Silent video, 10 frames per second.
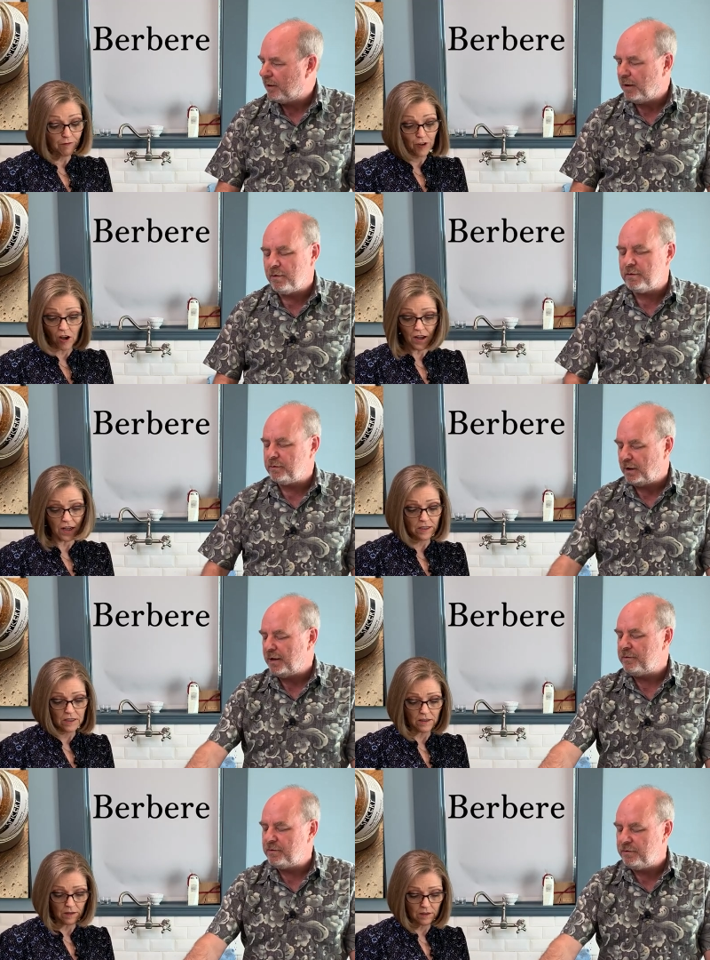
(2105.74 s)
Speaker 1: oh, not. Oh,
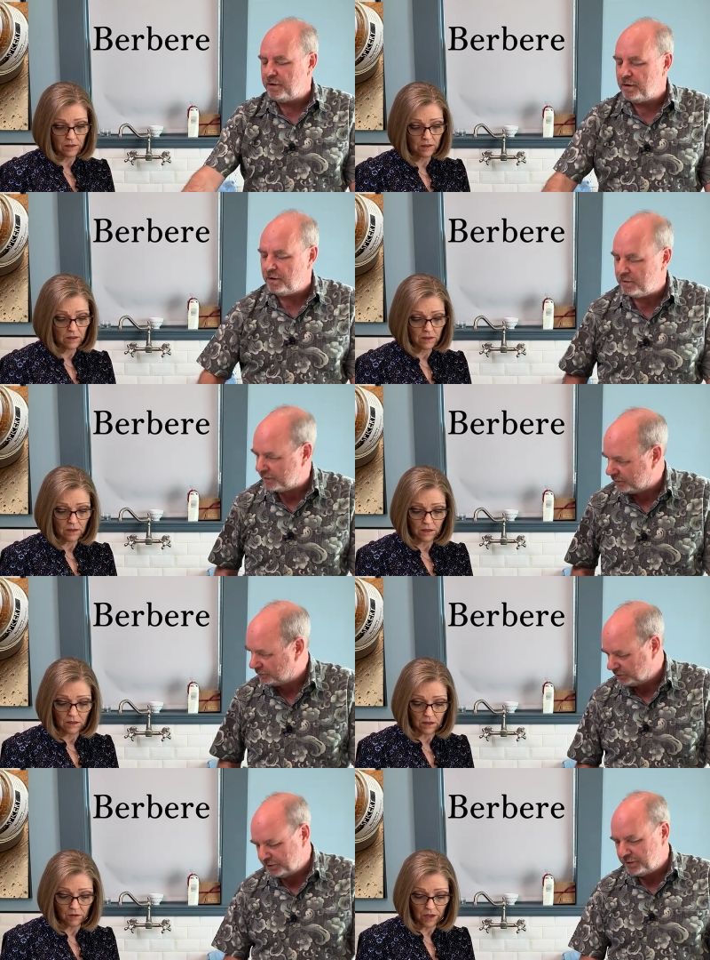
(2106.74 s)
I, you're gonna love it.
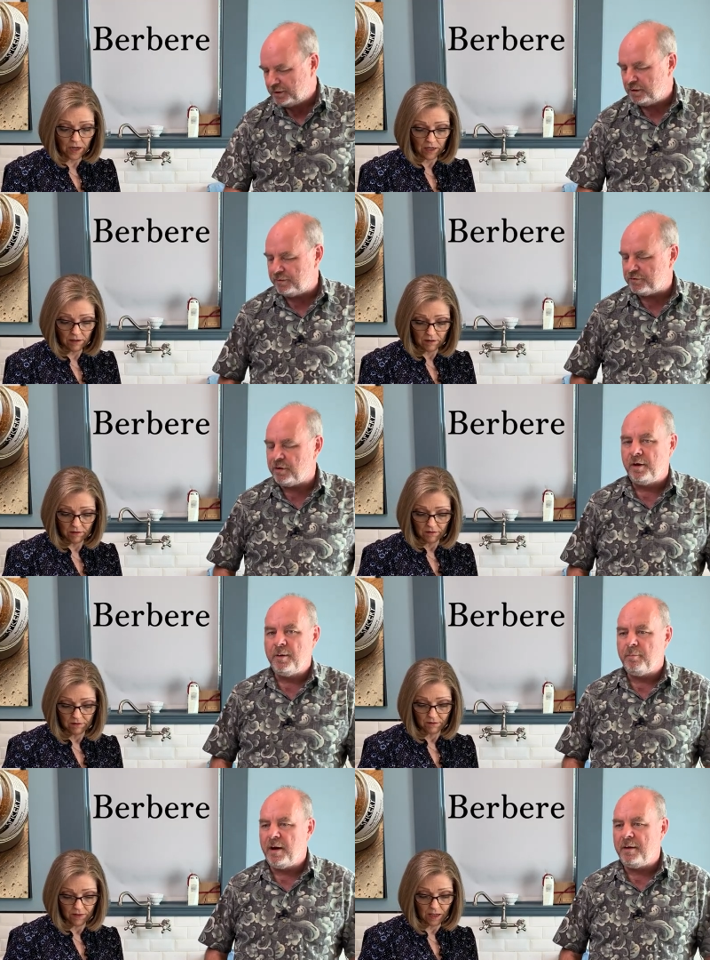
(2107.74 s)
Okay. You're gonna love it.
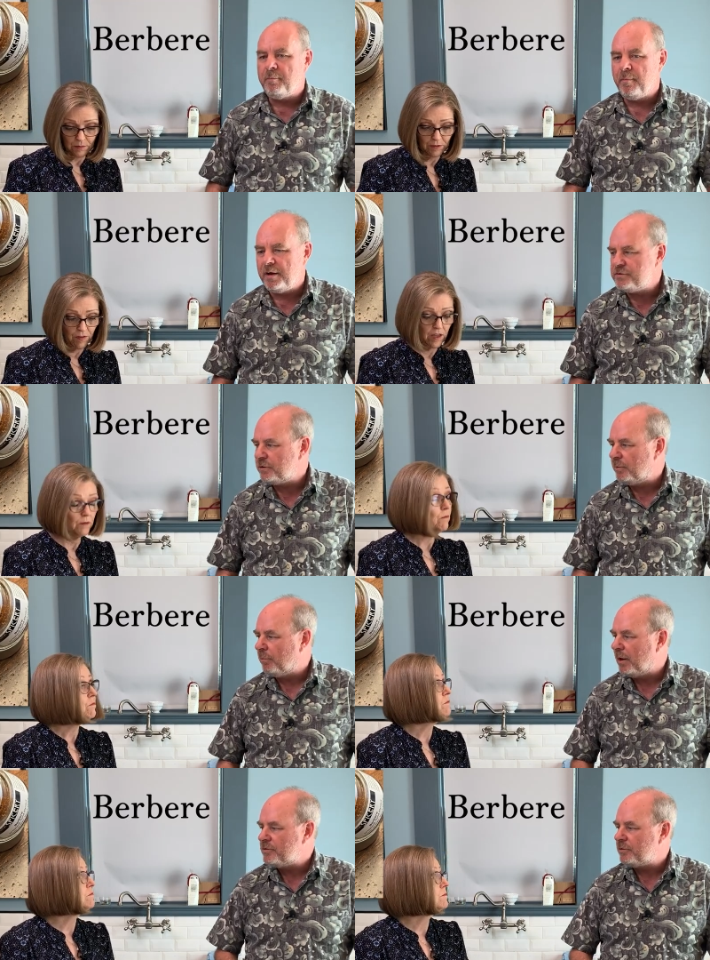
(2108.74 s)
My
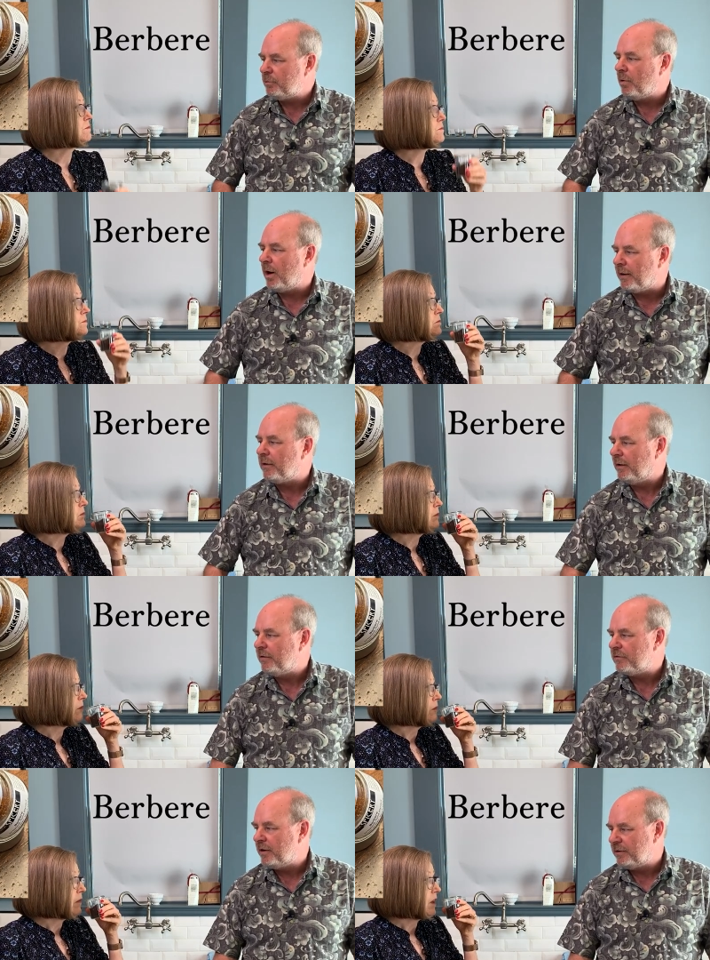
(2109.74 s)
what?
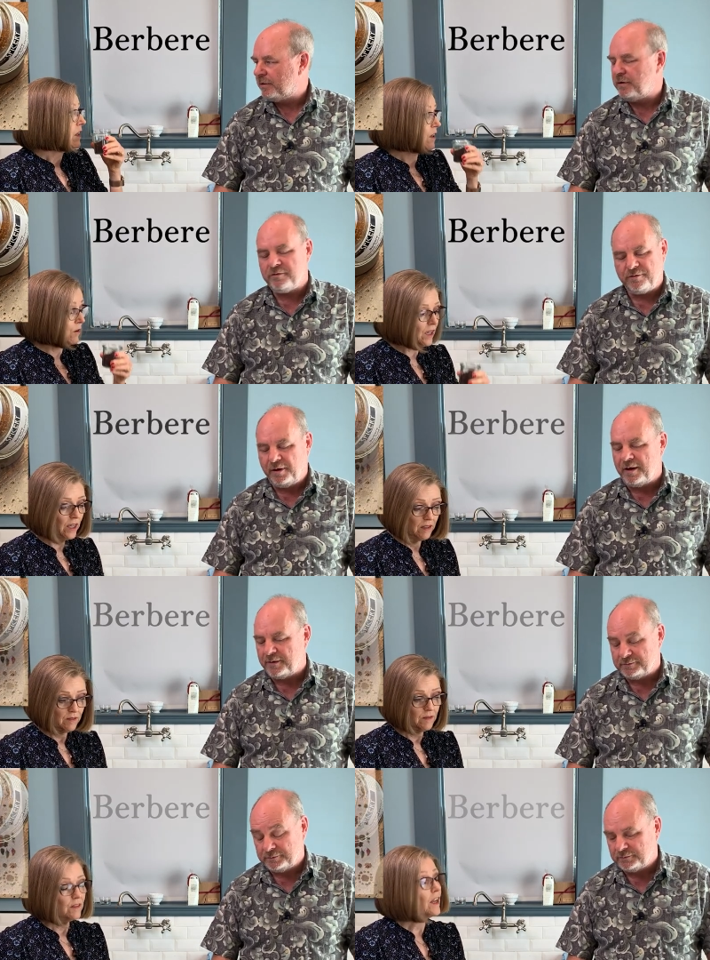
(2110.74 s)
It's a it's, okay. Yeah.
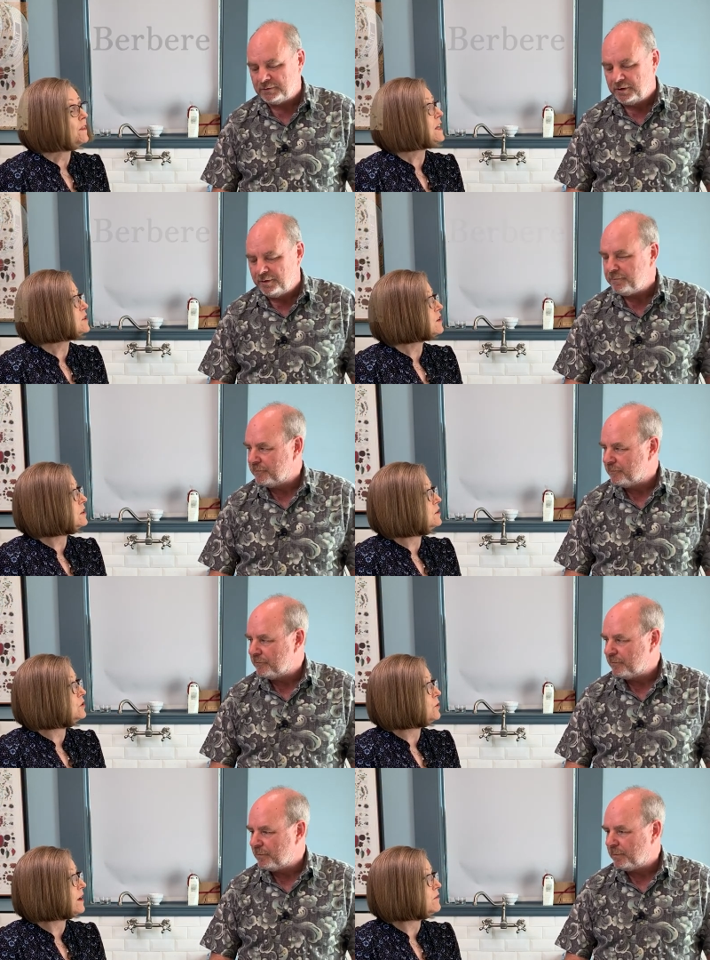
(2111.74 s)
Speaker 2: And that's on.
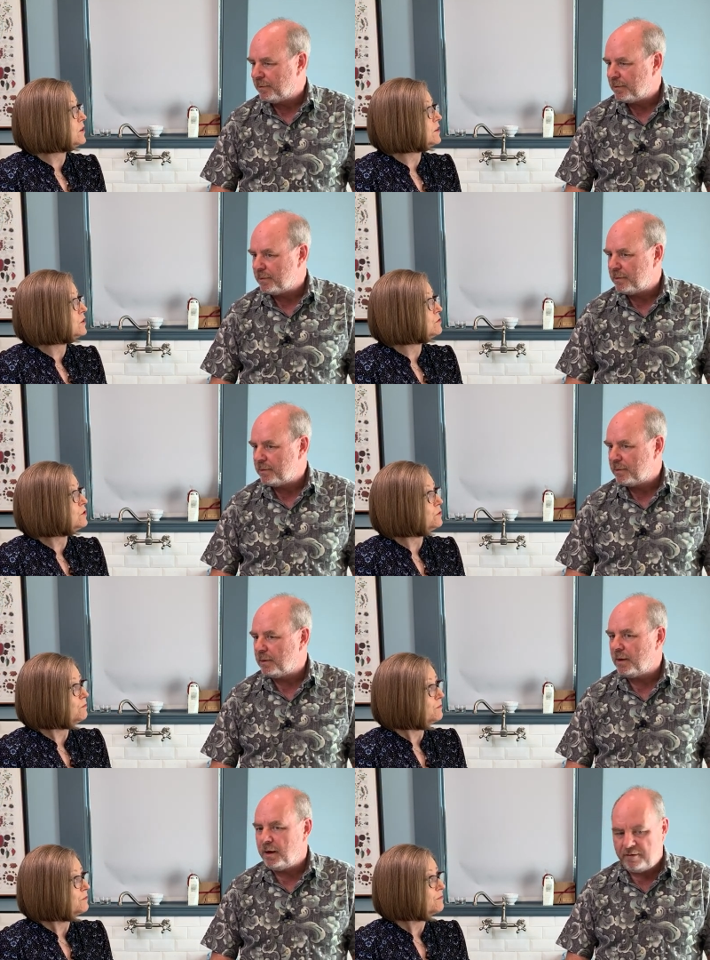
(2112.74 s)
You have it on YouTube.
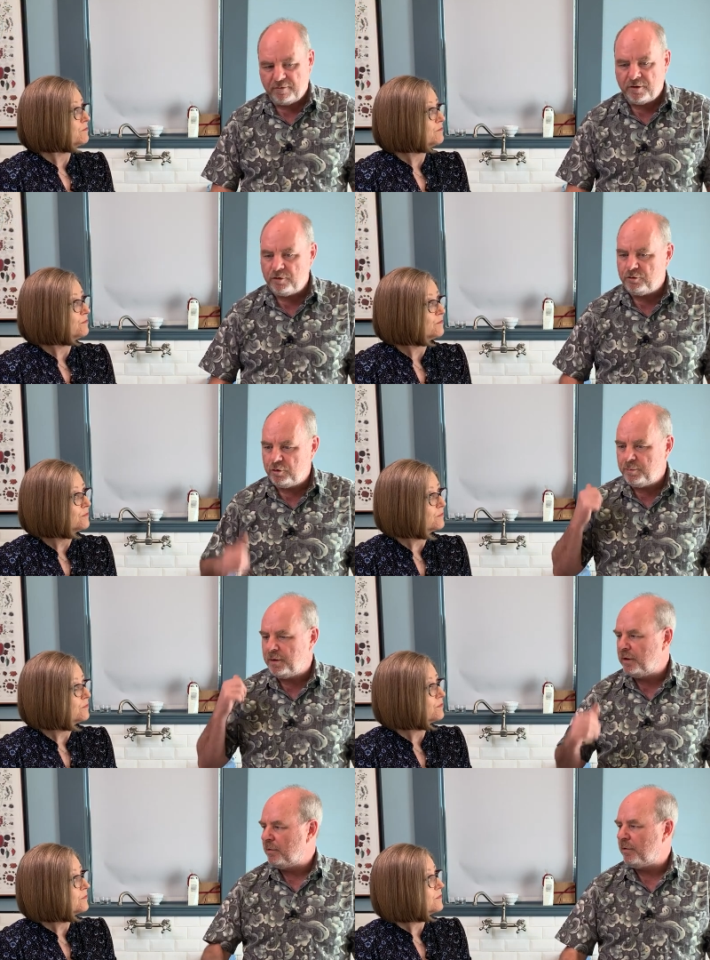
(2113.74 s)
Speaker 1: I have it on YouTube,
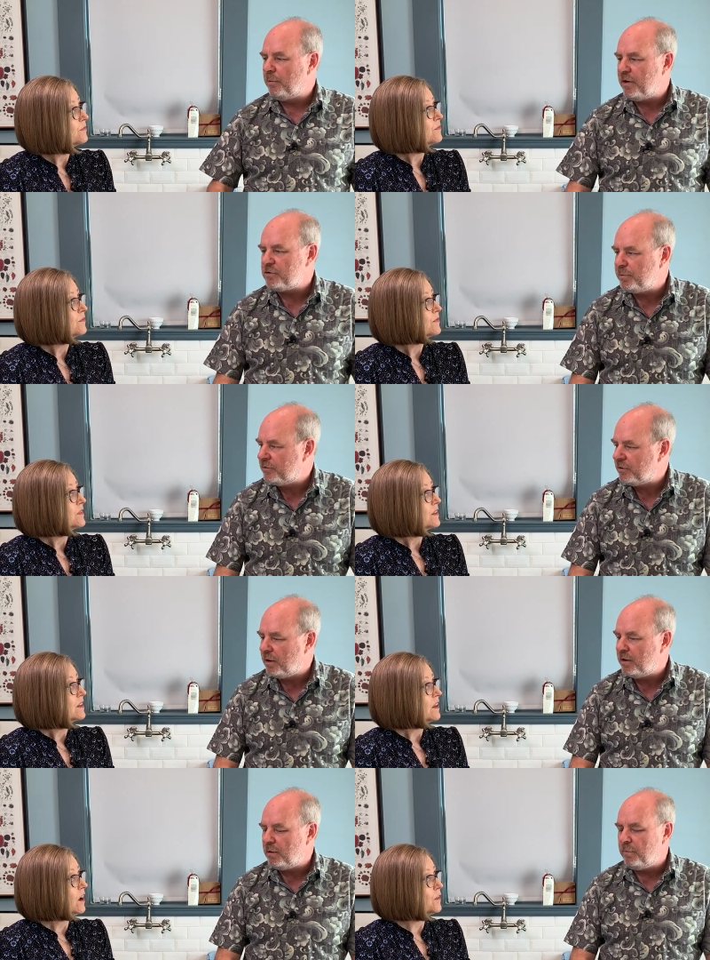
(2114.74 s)
and the the recipes
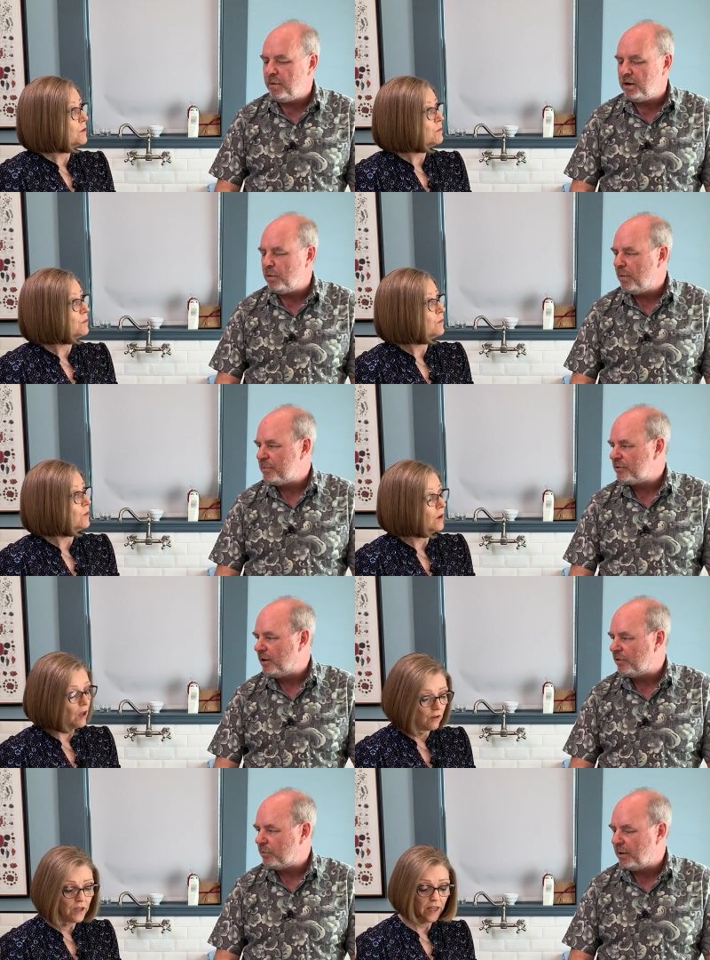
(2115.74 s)
on our on, the, on our
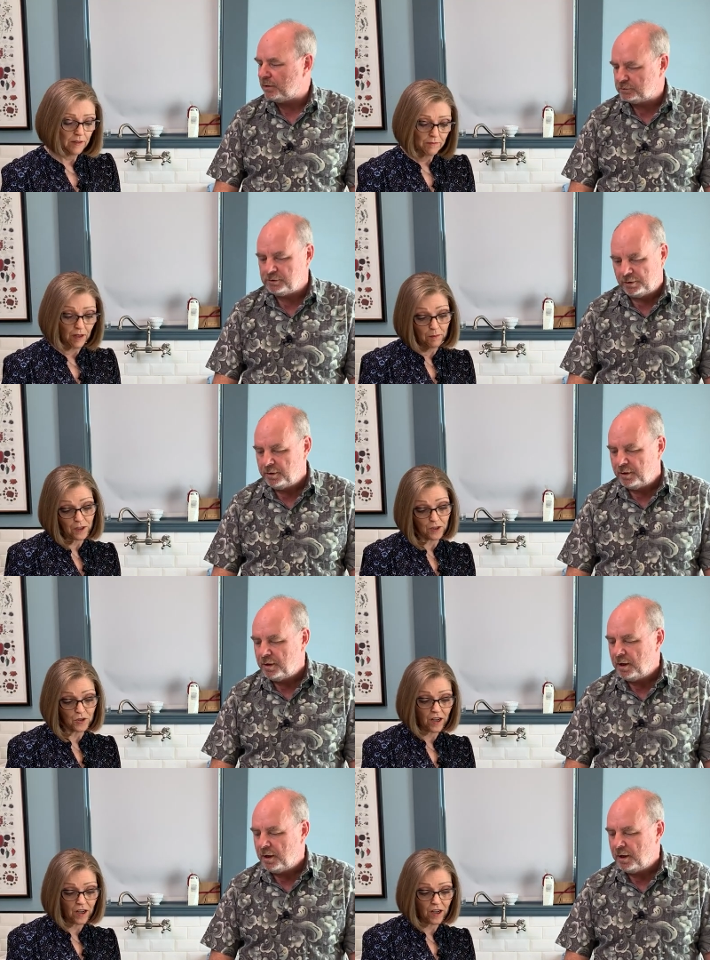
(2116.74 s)
website. Okay, well.
Speaker 2: I'm gonna try